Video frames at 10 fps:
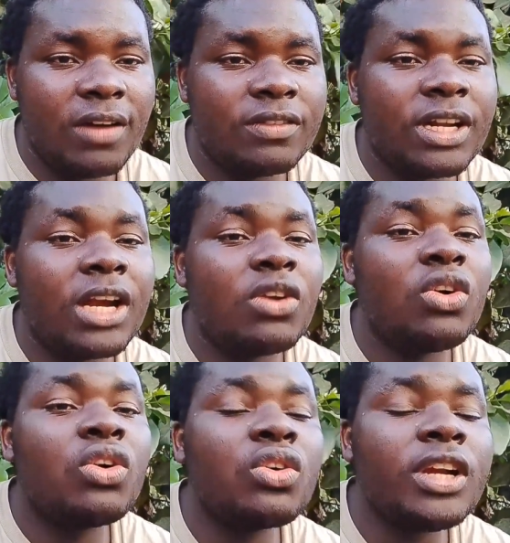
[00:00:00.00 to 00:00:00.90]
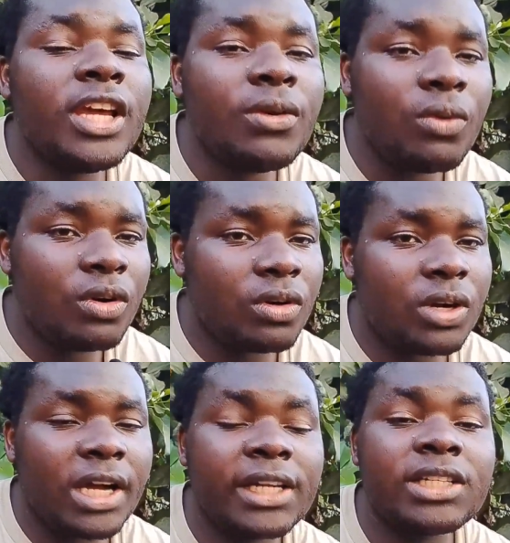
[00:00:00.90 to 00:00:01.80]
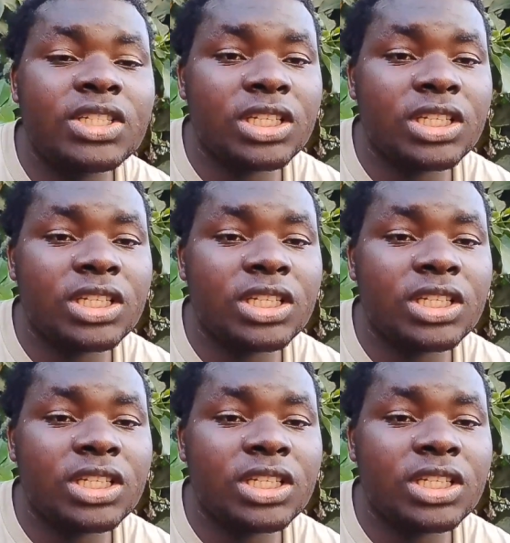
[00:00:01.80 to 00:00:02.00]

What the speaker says: after a long day walk, 100